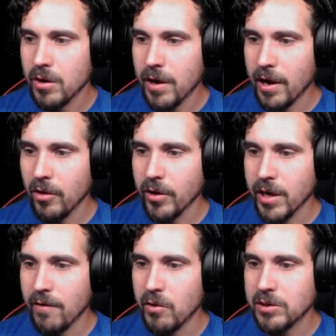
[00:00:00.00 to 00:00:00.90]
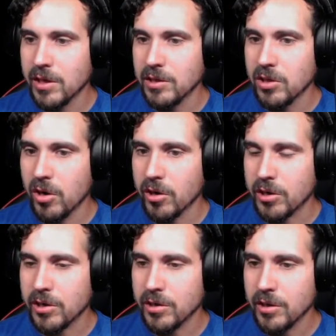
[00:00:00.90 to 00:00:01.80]
I don't like how everything's getting dark.
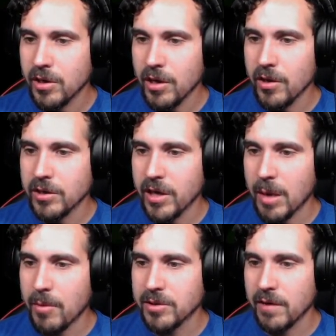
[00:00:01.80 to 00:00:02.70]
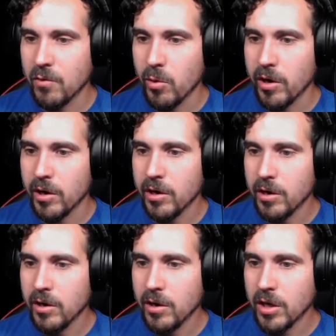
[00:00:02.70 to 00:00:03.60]
There's eyeballs everywhere.
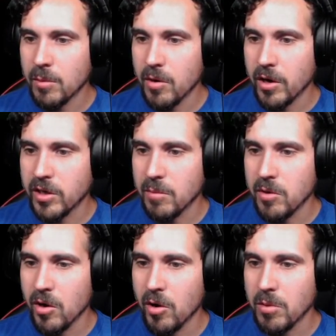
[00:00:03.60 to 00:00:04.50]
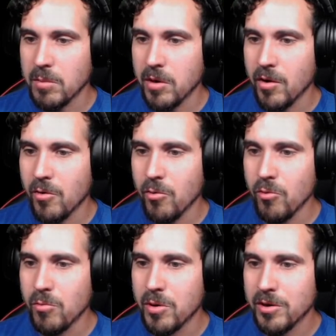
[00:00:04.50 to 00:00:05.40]
Come on, get me home. Get me
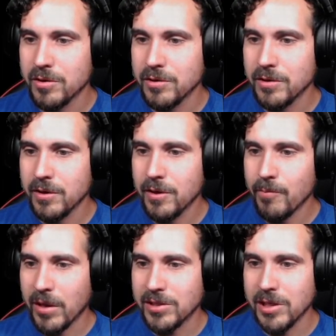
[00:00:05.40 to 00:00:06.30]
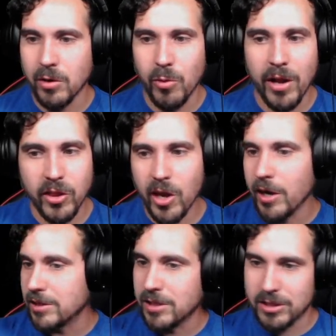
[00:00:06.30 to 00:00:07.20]
home. I see it right there.
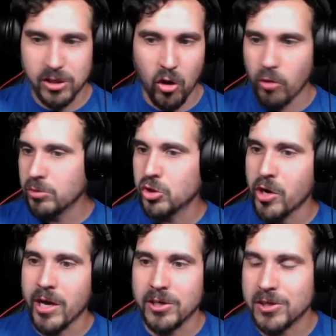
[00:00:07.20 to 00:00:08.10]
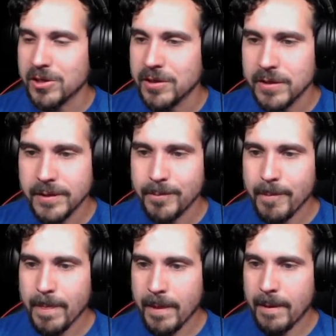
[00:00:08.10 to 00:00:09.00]
It's, it's the home stretch.
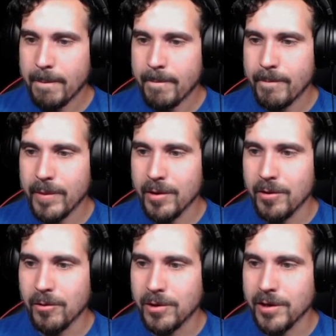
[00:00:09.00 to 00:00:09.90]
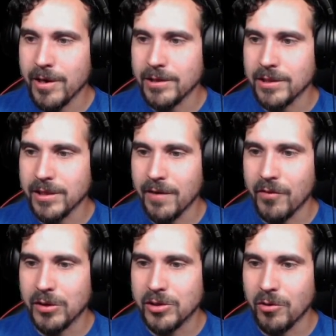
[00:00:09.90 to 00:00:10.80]
Oh god. It sounds like
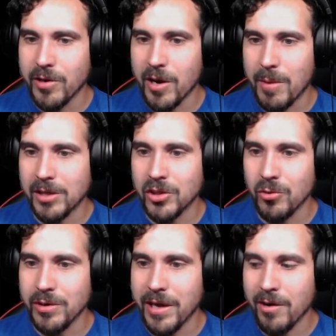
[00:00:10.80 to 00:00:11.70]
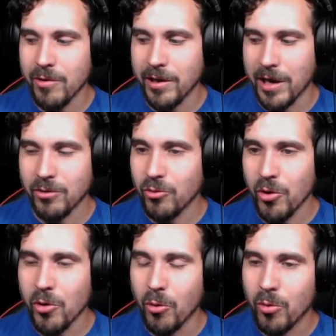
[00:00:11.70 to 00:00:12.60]
everything's slowing down. Am I slowing down? I, I don't know.